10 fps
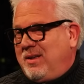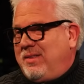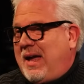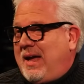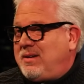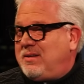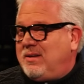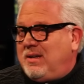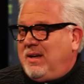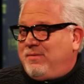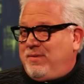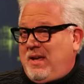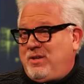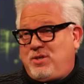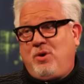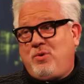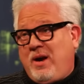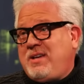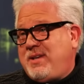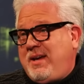that if things go
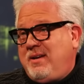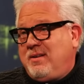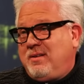crazy,